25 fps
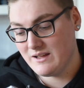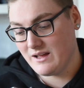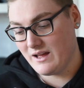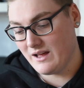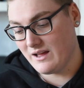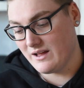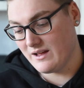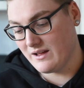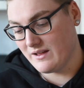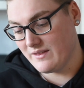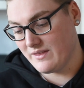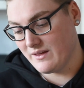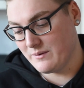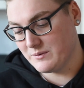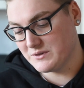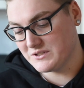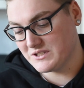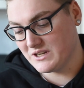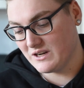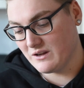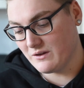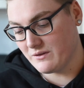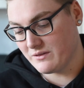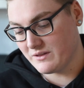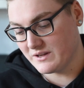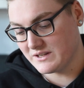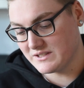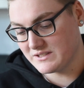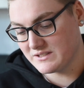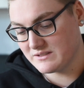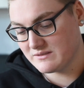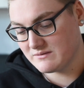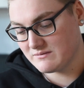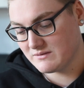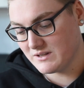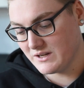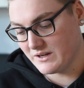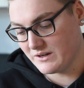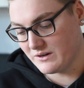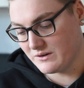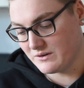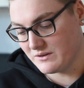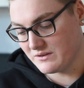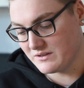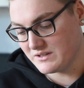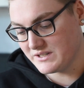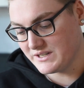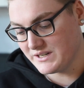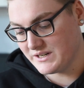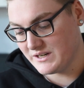There was a lot of things going on
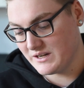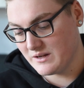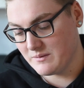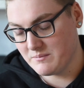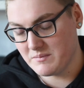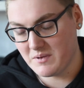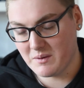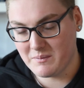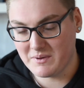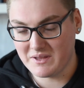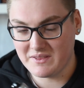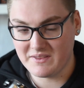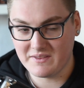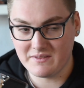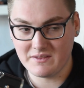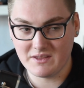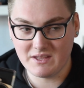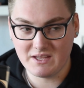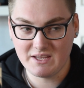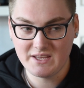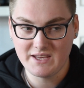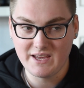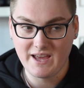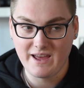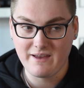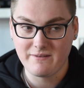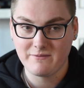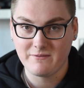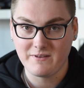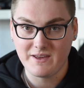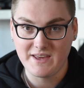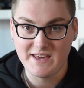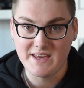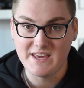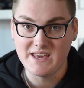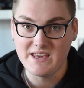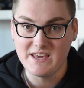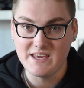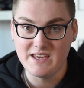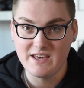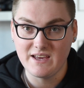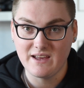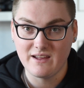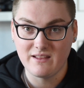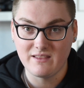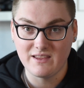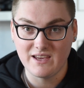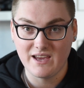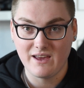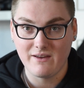at the time. I mean, the FE
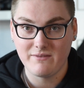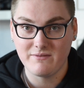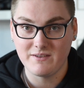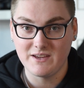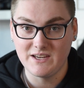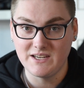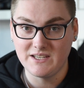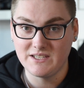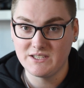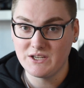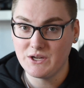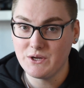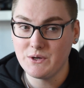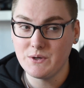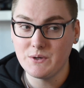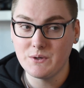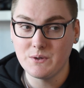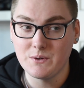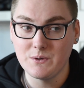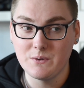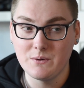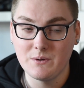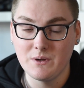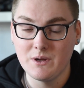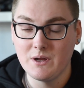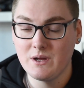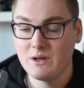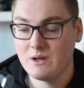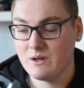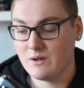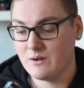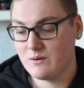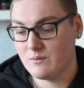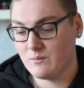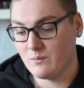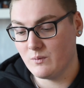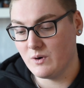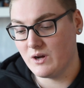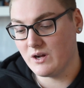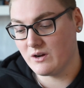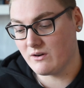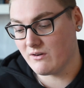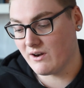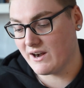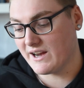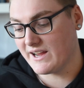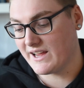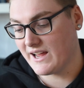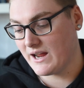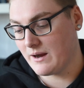and the FE2 were
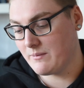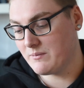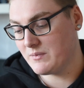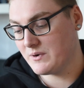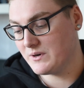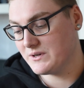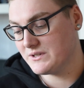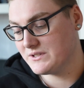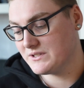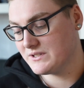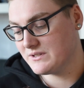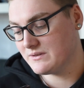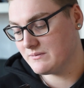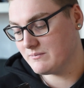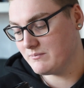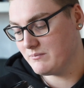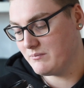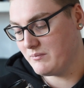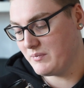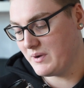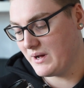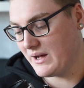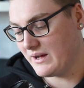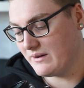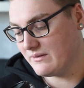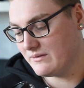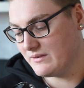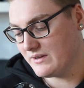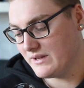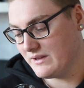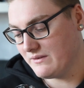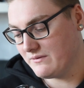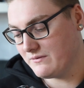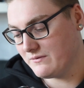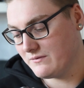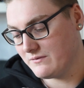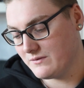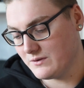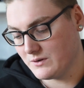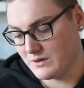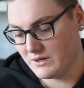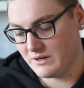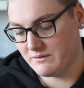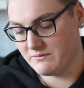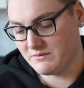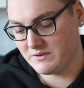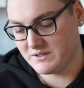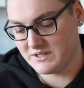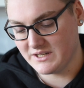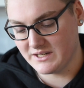great cameras, but if you're
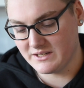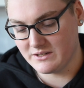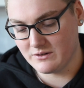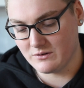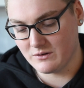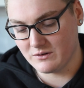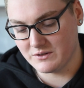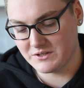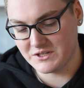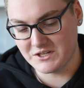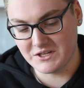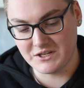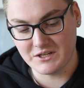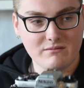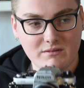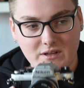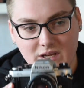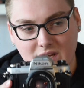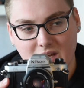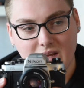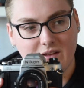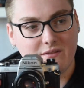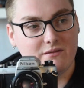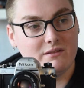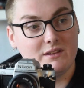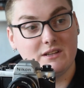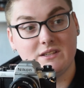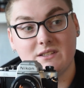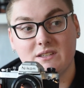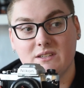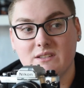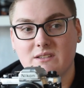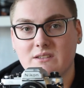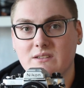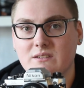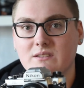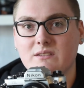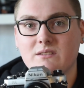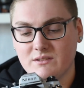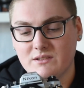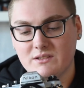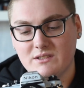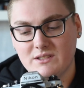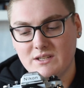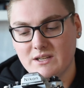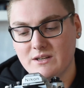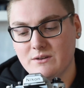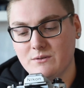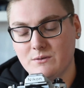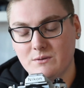going for technology, yeah, this is
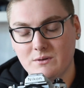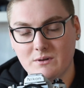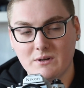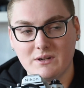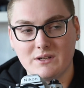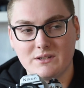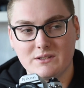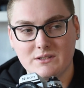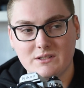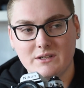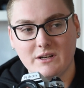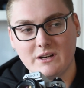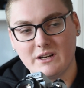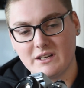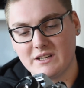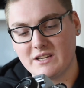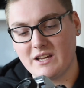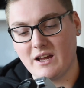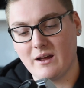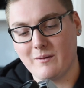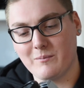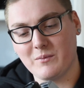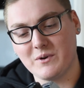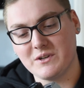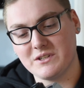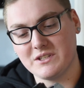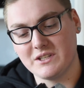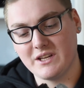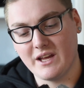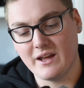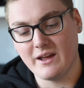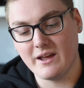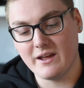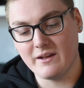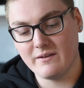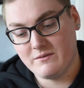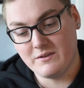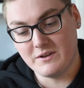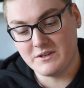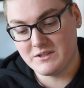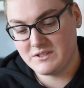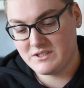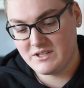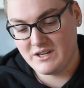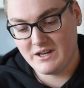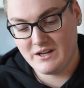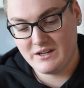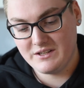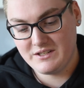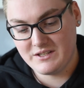still a solid camera to get. For
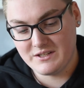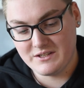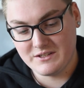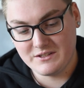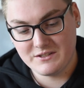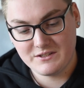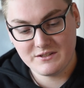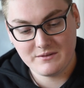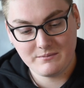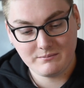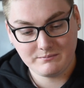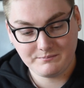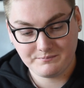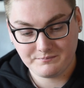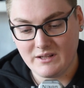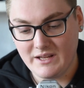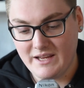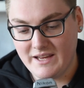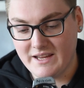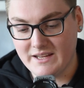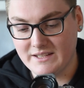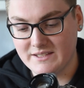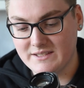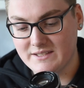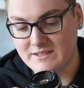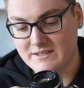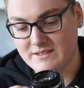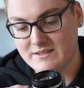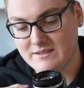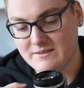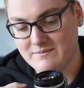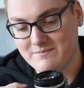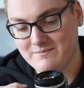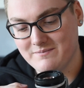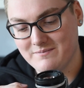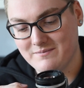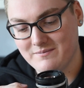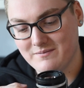starters, it's